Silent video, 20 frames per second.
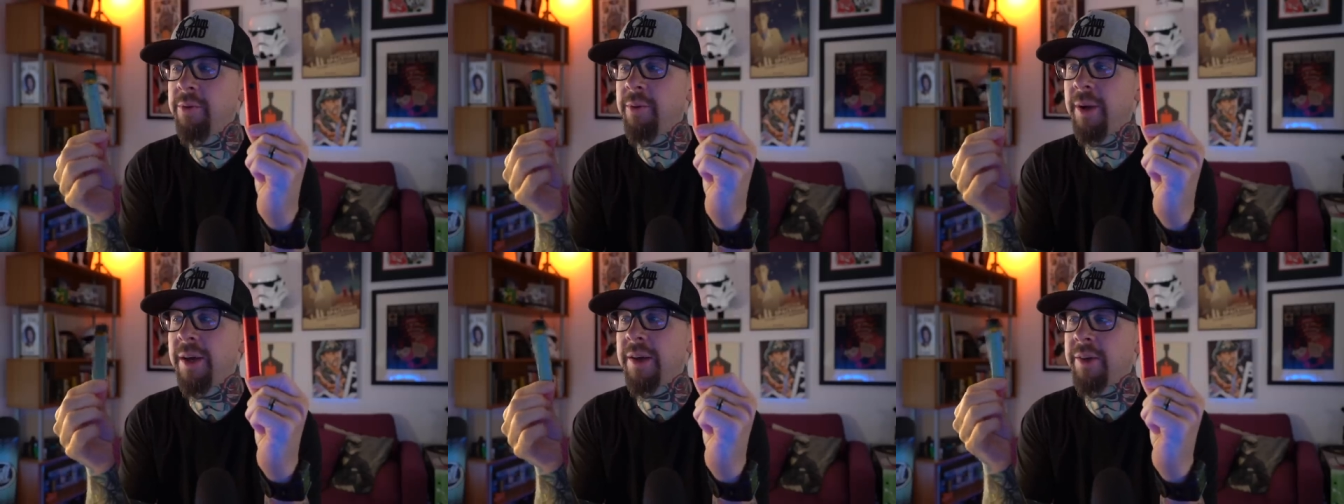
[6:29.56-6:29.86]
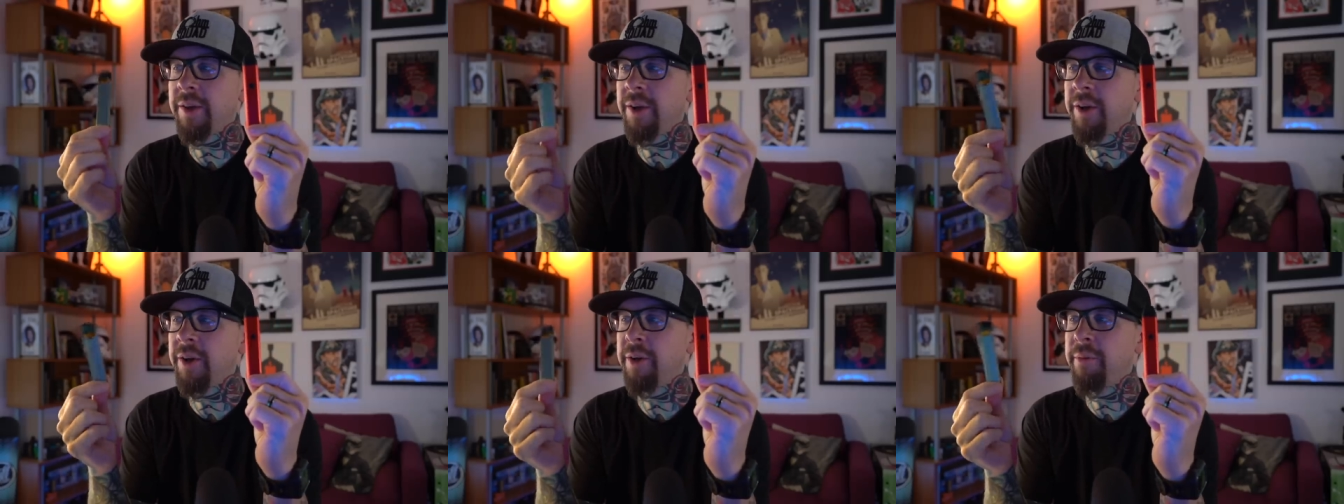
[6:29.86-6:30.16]
Uwell
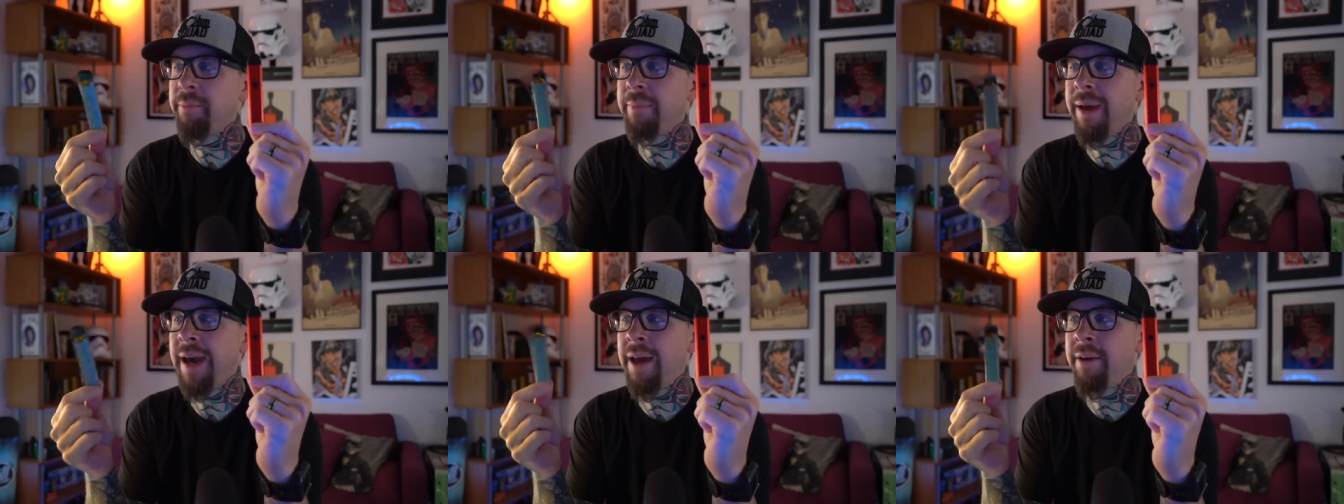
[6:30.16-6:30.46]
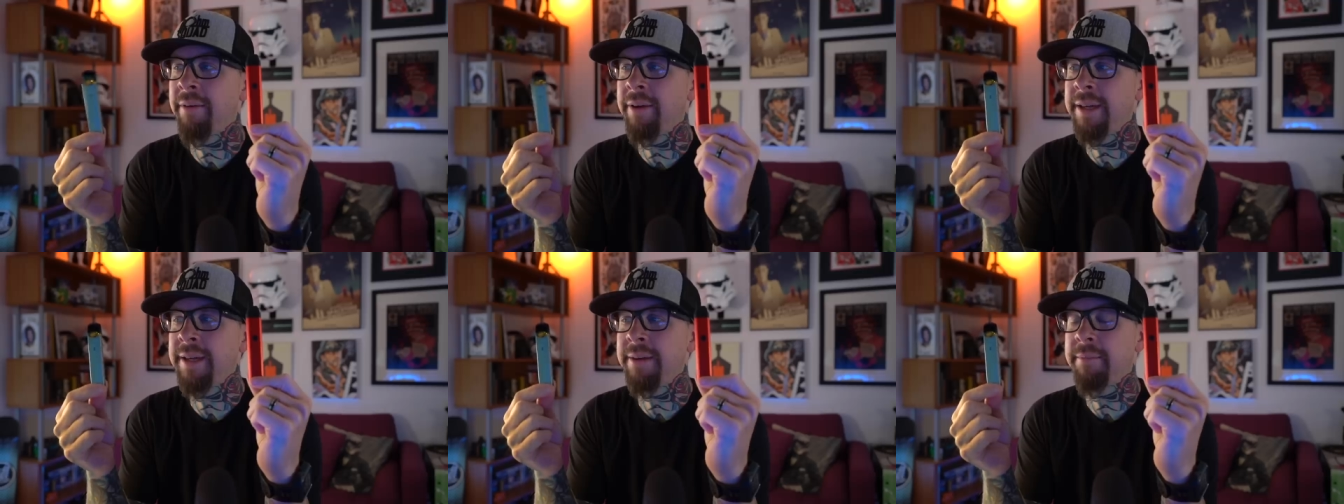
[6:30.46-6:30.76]
Yearn
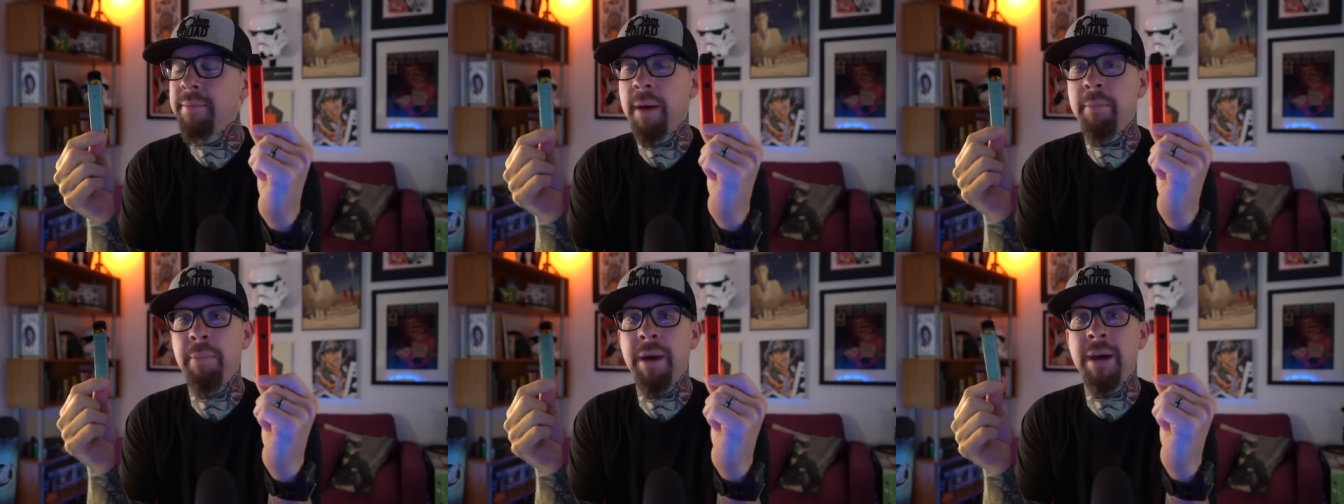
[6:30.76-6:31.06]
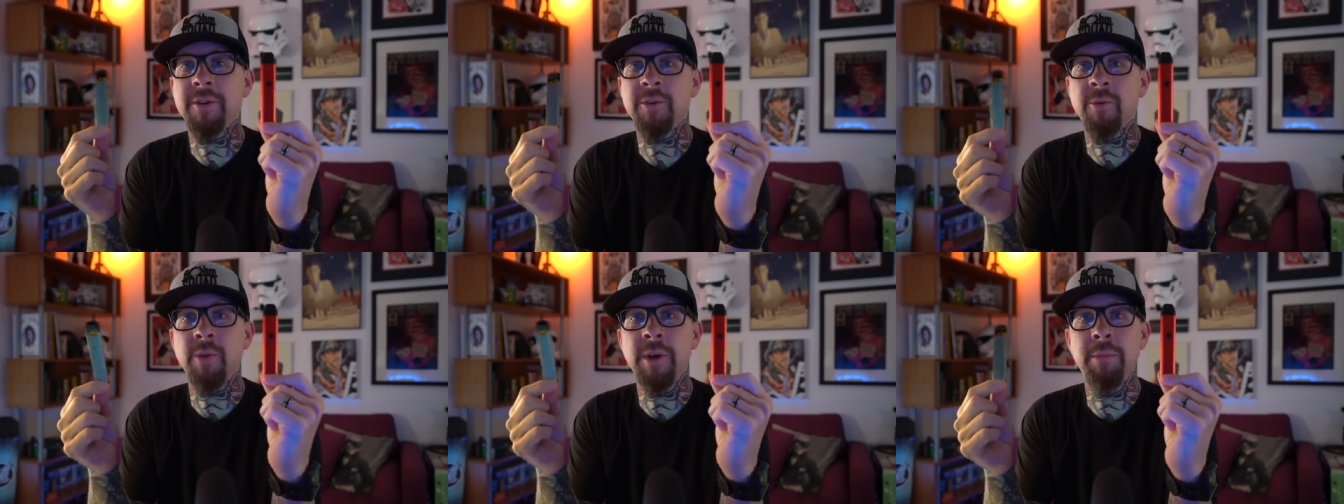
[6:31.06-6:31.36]
battery,
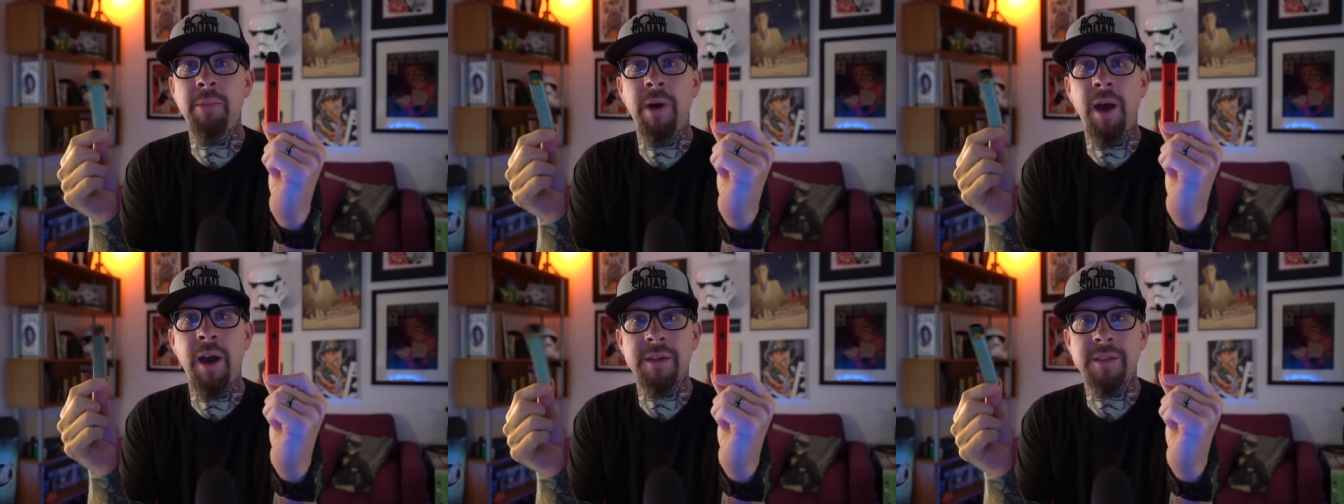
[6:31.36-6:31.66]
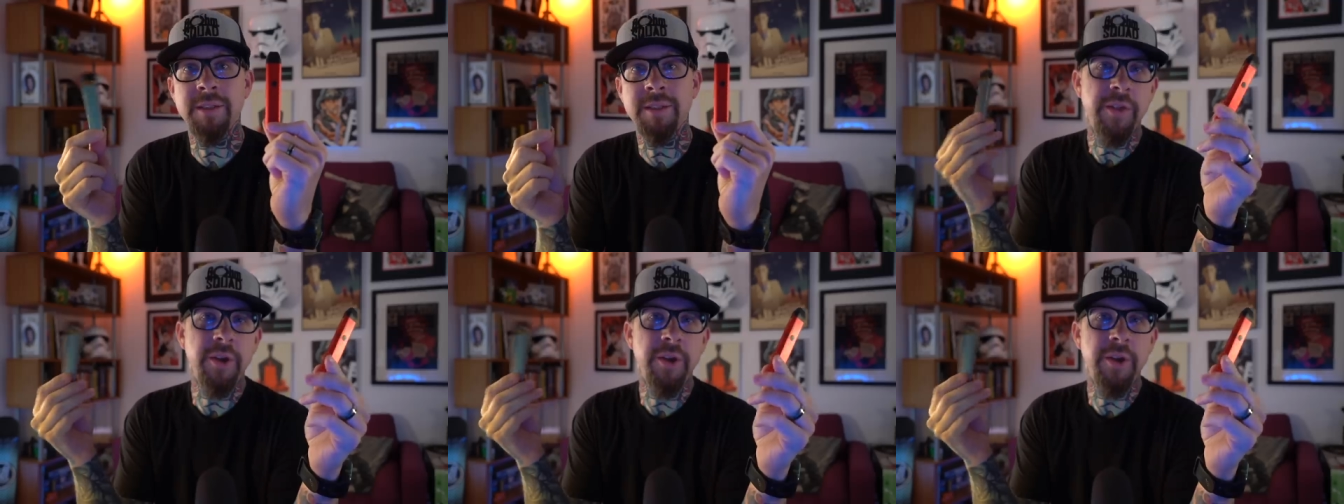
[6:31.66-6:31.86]
about twenty bucks.